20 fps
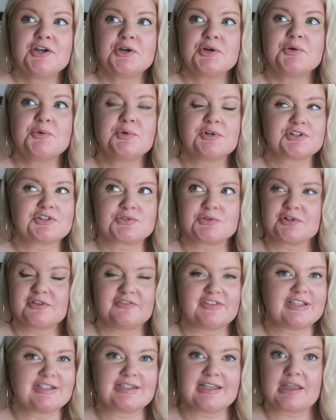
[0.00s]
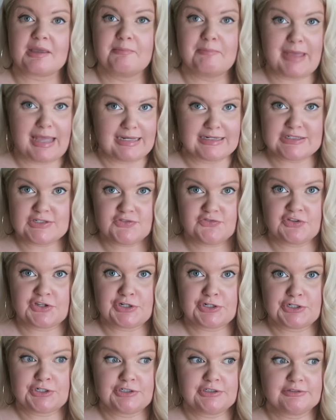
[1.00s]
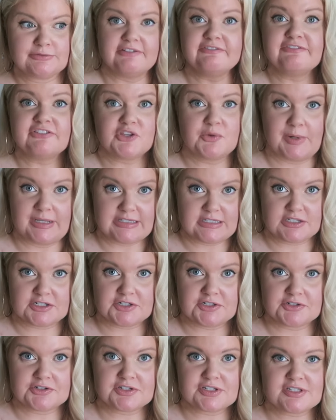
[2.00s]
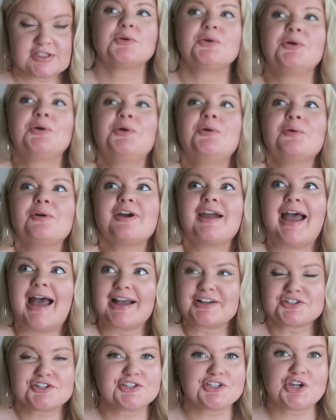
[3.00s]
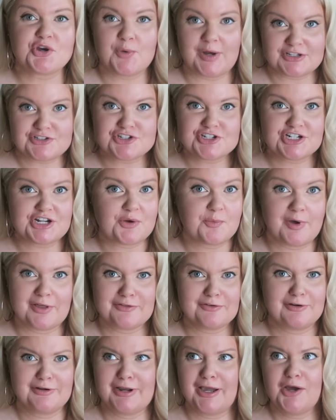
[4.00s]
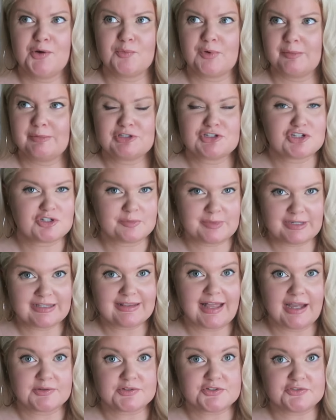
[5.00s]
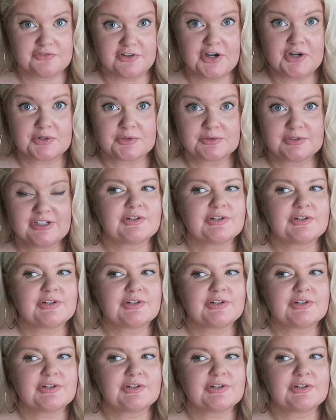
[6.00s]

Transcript: who are sort of these like manosphere influencers who are actually questioning whether or not women should be allowed to vote.